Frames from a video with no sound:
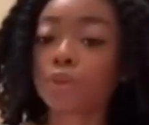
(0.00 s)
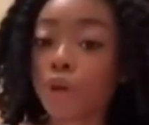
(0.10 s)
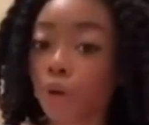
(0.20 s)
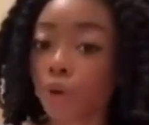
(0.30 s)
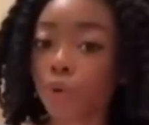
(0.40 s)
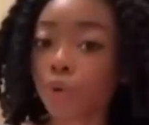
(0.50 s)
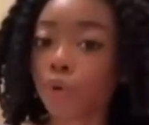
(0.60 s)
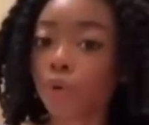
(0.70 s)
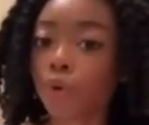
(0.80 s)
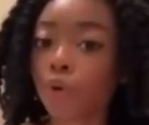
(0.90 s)
Hey,
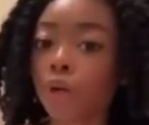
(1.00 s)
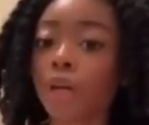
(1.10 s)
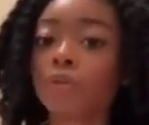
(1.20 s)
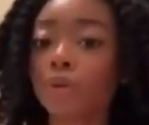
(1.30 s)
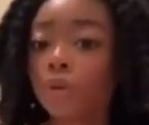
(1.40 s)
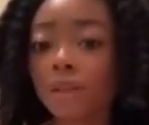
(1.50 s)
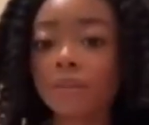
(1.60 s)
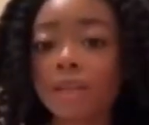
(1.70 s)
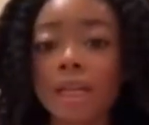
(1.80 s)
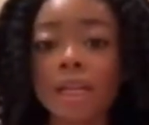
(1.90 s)
Light Skin Monte,
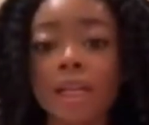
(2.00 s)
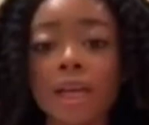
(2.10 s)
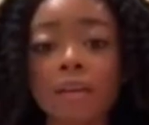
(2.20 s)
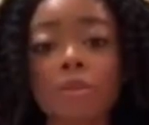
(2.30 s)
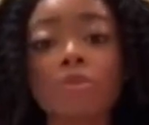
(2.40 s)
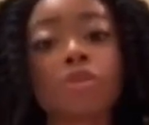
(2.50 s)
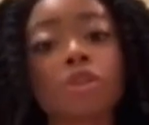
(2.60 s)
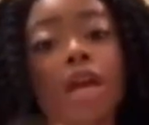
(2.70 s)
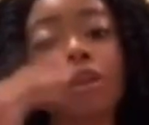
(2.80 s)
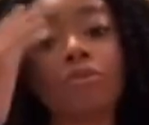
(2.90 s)
um,